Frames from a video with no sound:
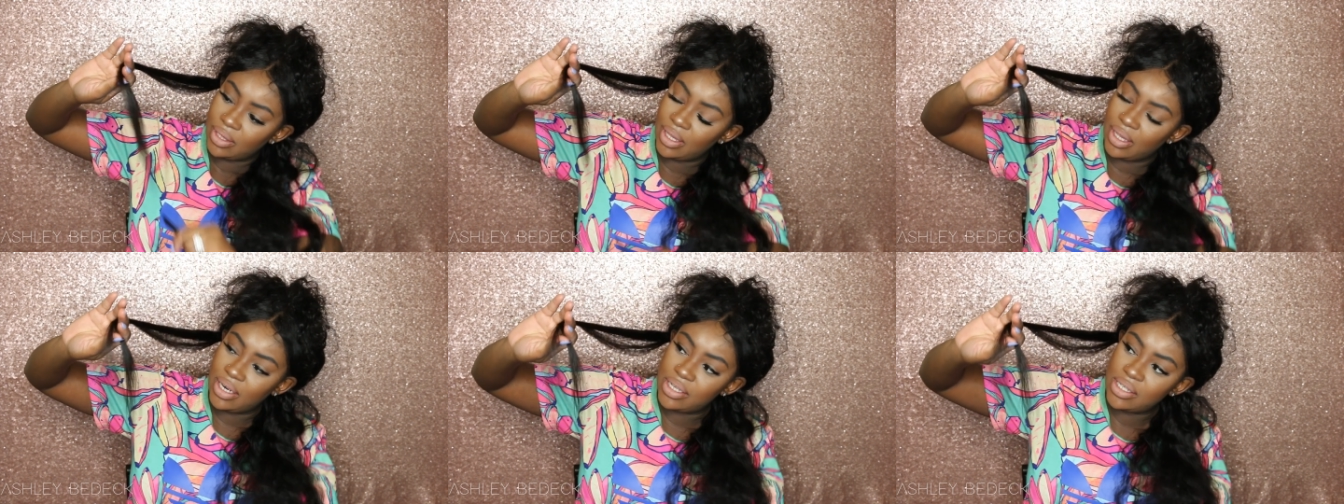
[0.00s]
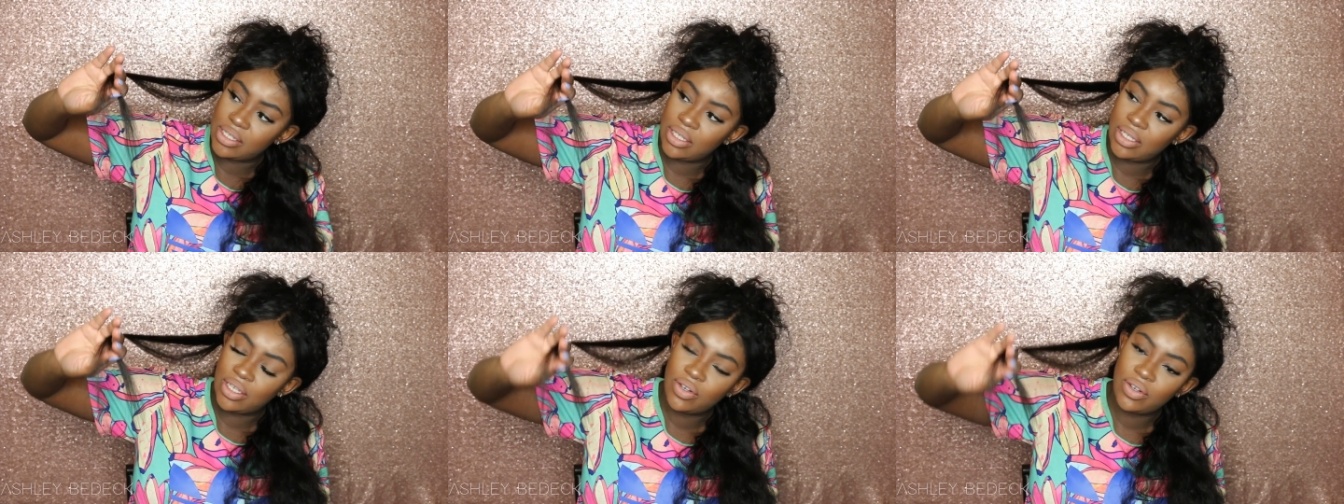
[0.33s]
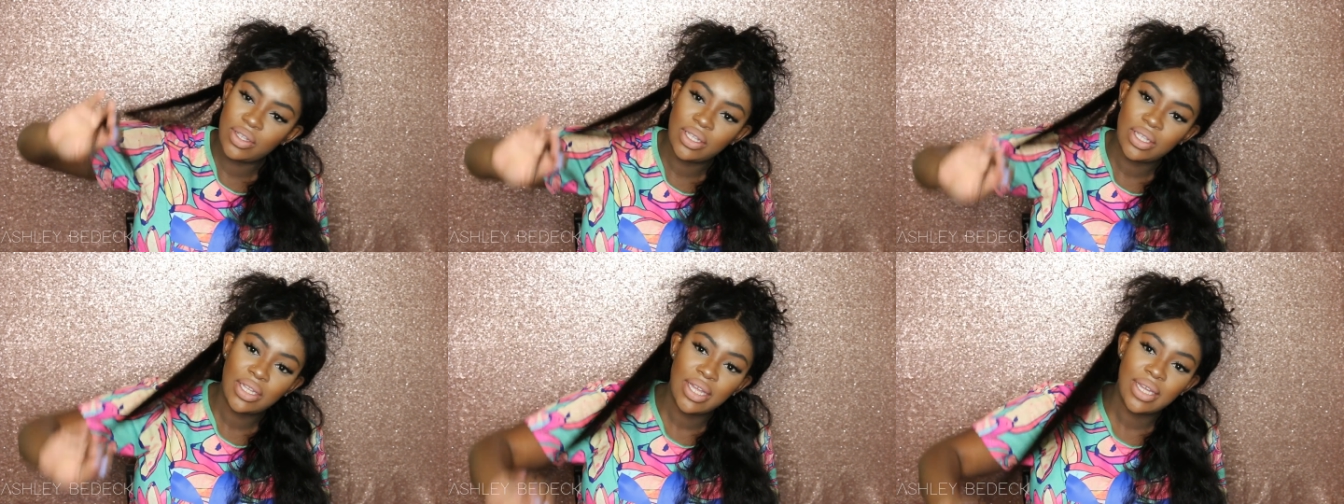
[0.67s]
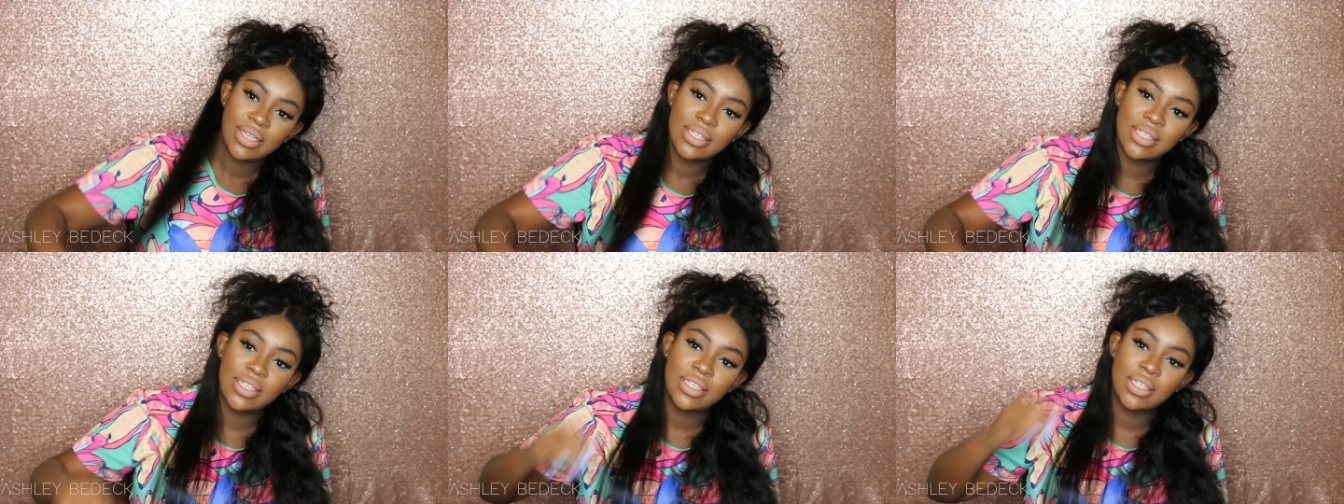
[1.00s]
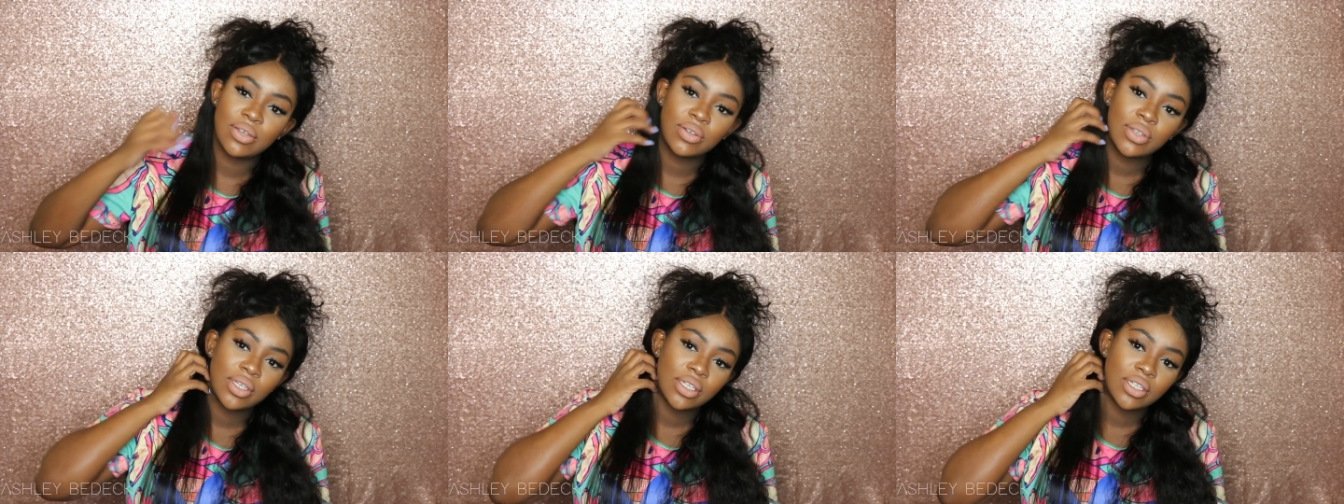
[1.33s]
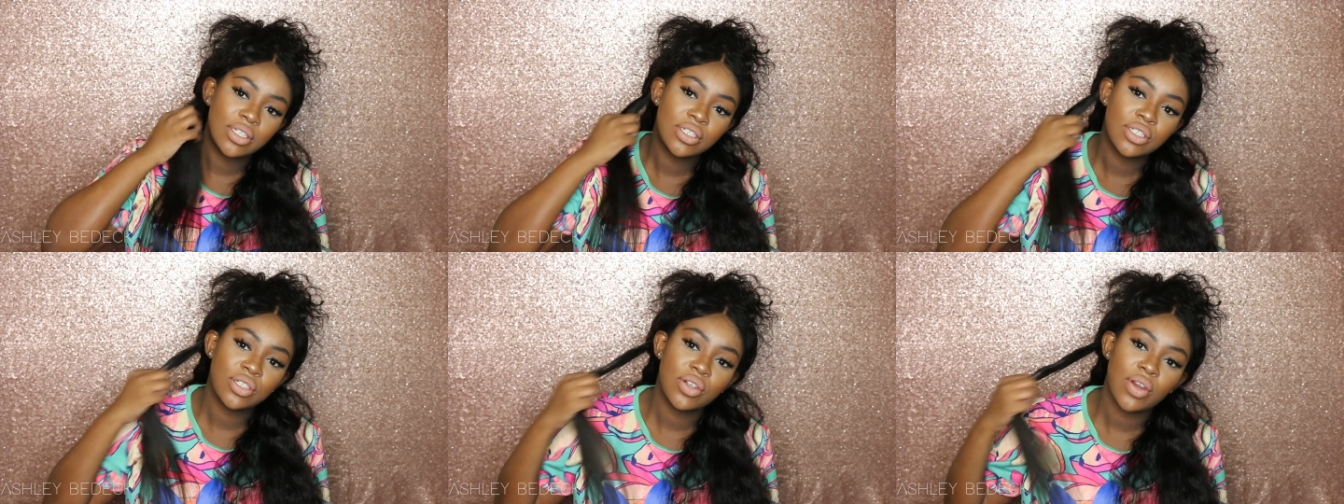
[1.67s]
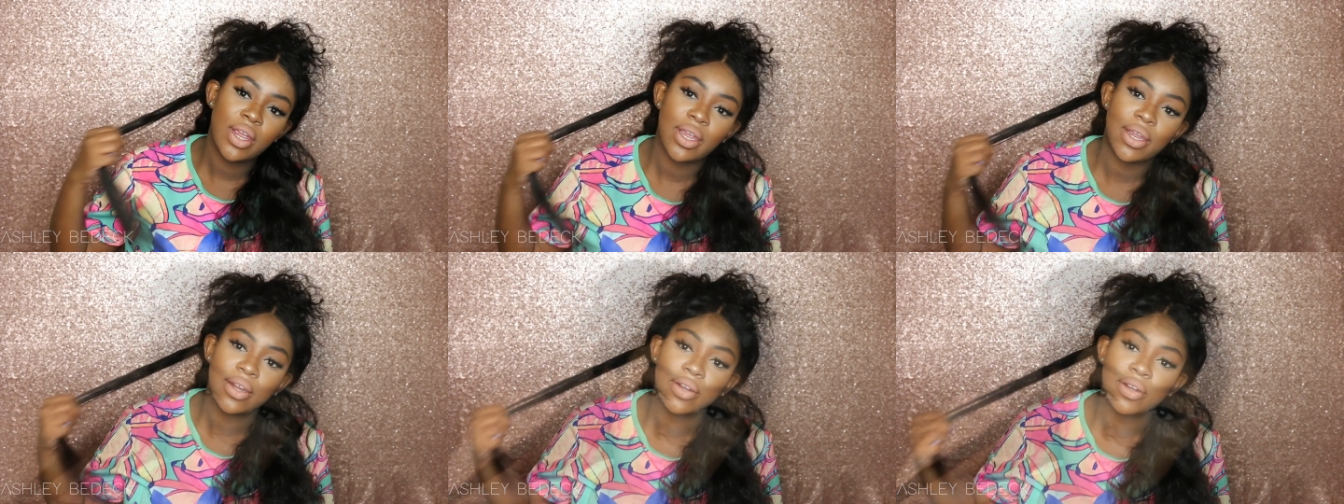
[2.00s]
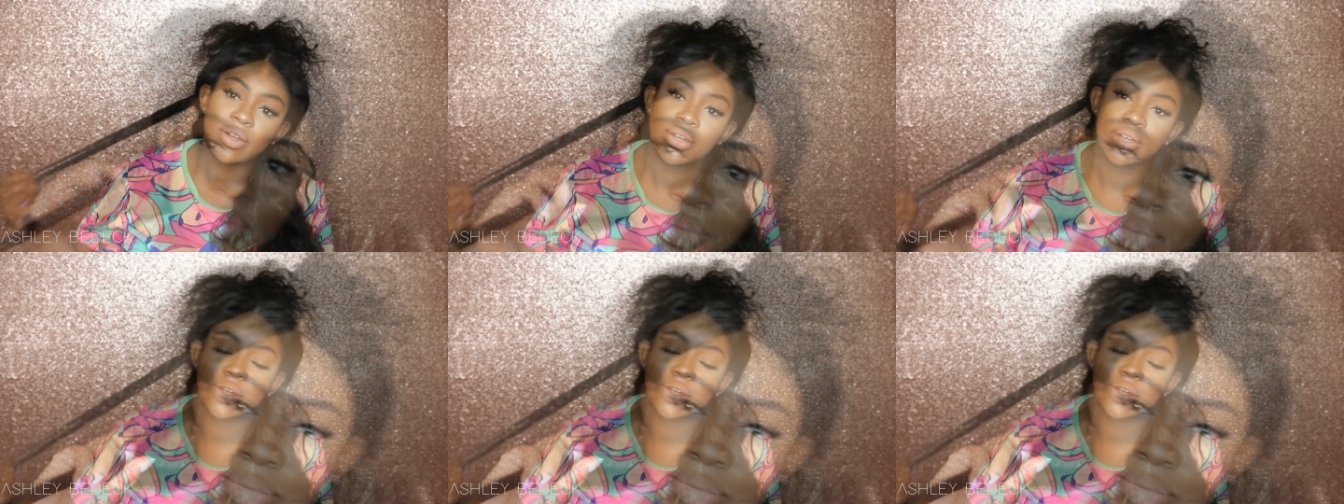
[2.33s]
And it's literally like silky straight.